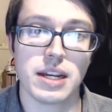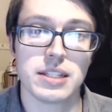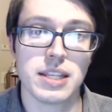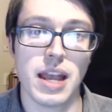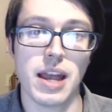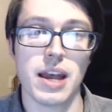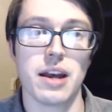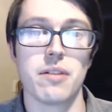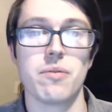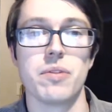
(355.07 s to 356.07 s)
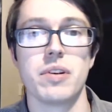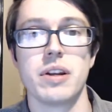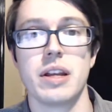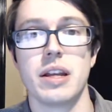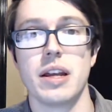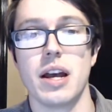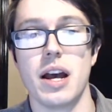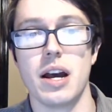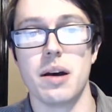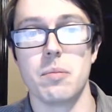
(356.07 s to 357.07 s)
it does have,
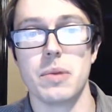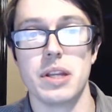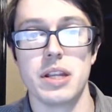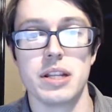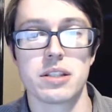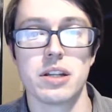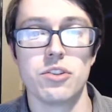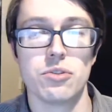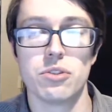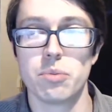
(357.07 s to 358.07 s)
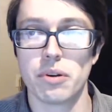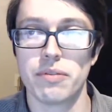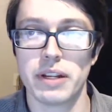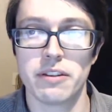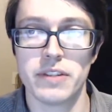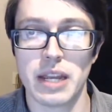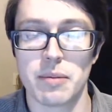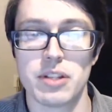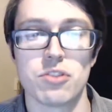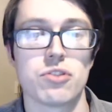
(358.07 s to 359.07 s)
it is going to do super
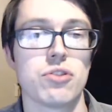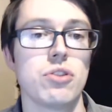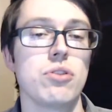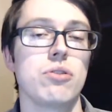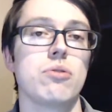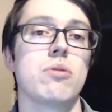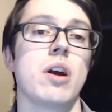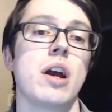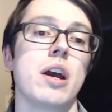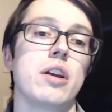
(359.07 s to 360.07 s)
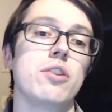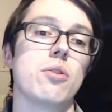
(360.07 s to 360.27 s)
effective damage to